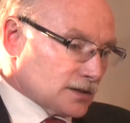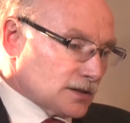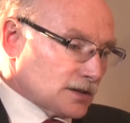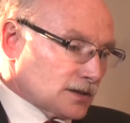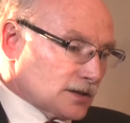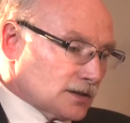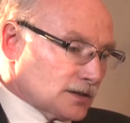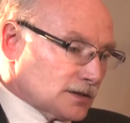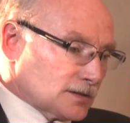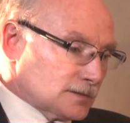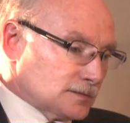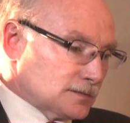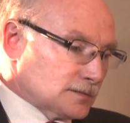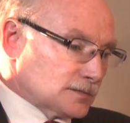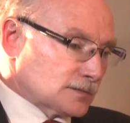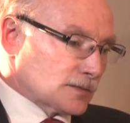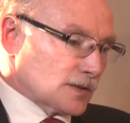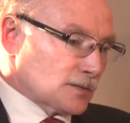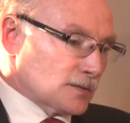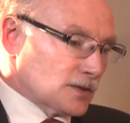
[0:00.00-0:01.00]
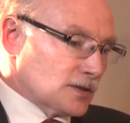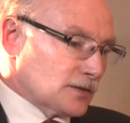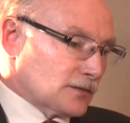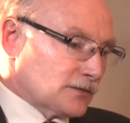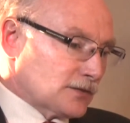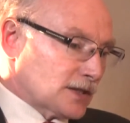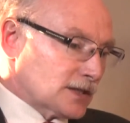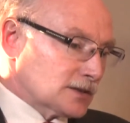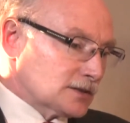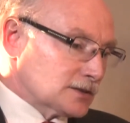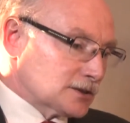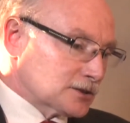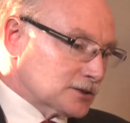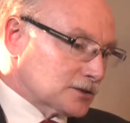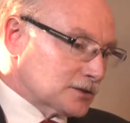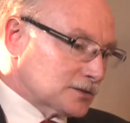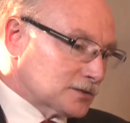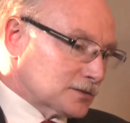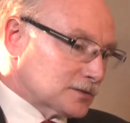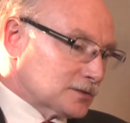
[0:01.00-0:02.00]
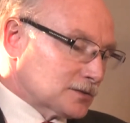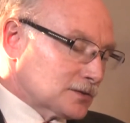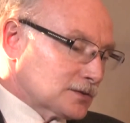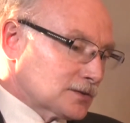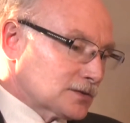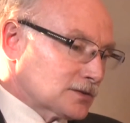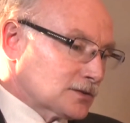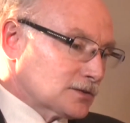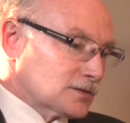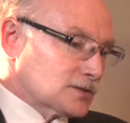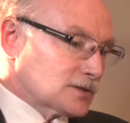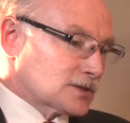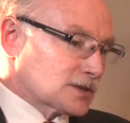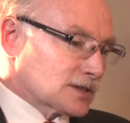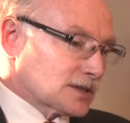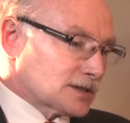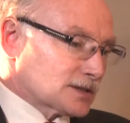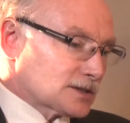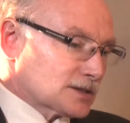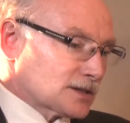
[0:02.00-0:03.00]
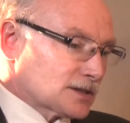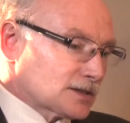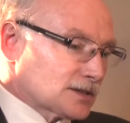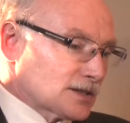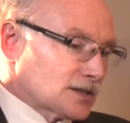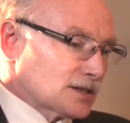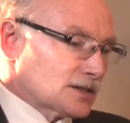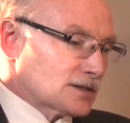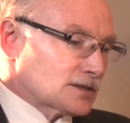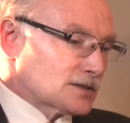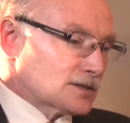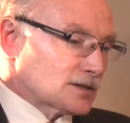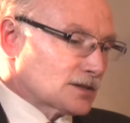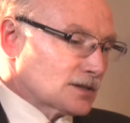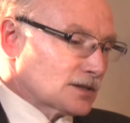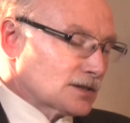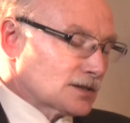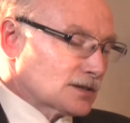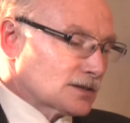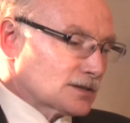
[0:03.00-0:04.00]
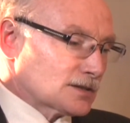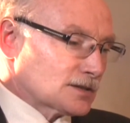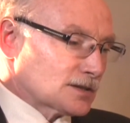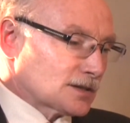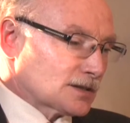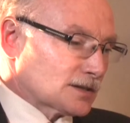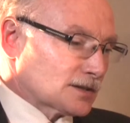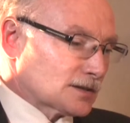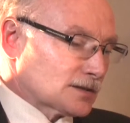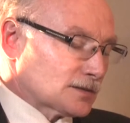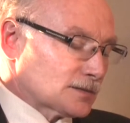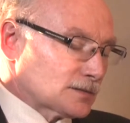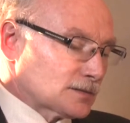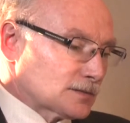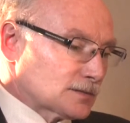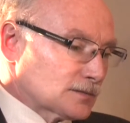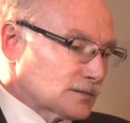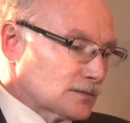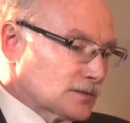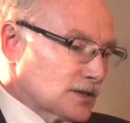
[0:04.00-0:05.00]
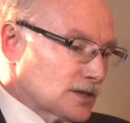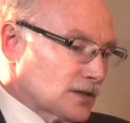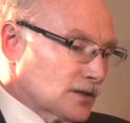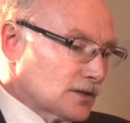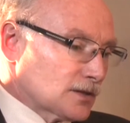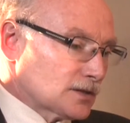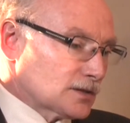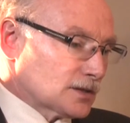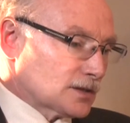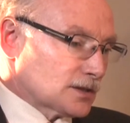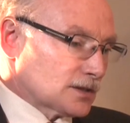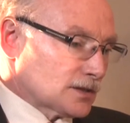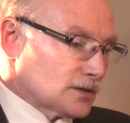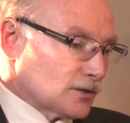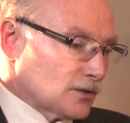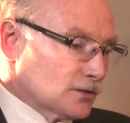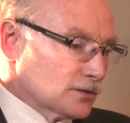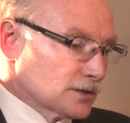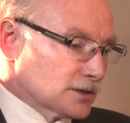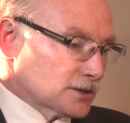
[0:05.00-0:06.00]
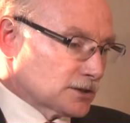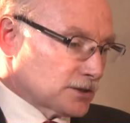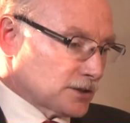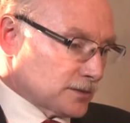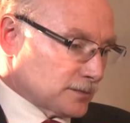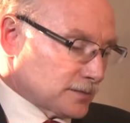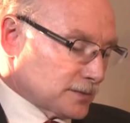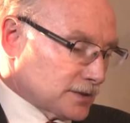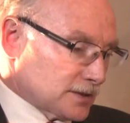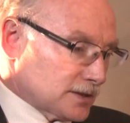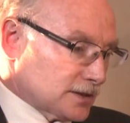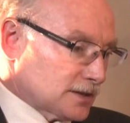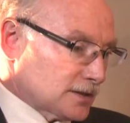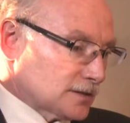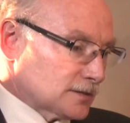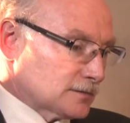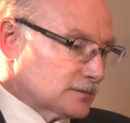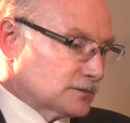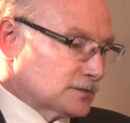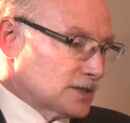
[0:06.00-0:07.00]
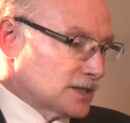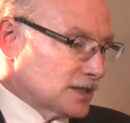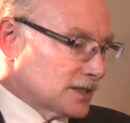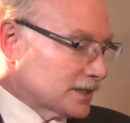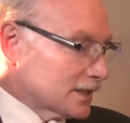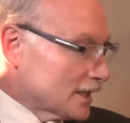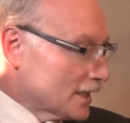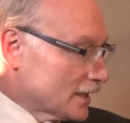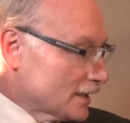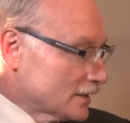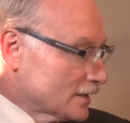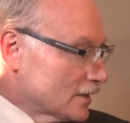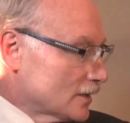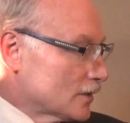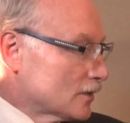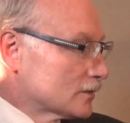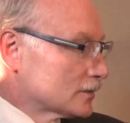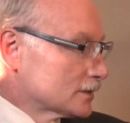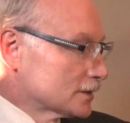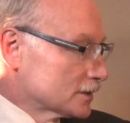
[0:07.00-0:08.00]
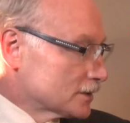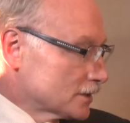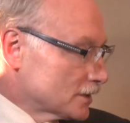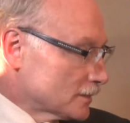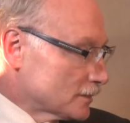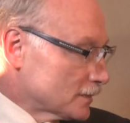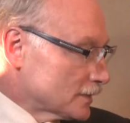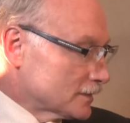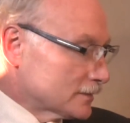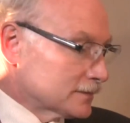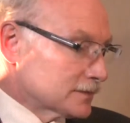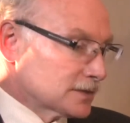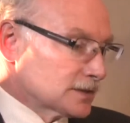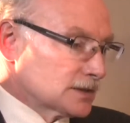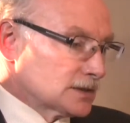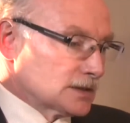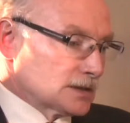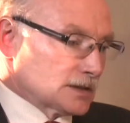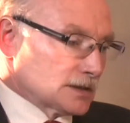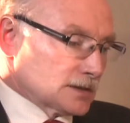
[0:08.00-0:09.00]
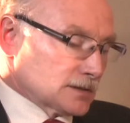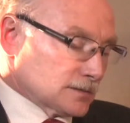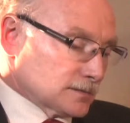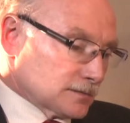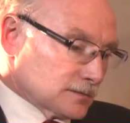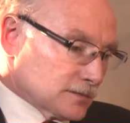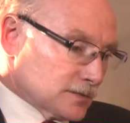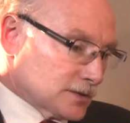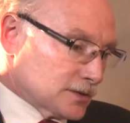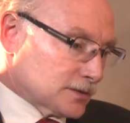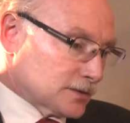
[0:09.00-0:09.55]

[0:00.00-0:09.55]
uh, maybe the final issue to discuss, I think, is, is uh, the ownership of DNA and the ownership of, you